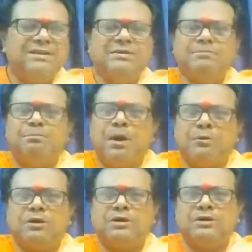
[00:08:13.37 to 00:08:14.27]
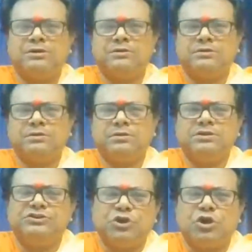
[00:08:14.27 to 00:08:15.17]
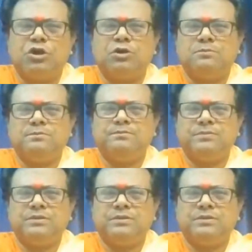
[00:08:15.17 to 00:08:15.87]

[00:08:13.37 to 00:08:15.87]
money, power, job,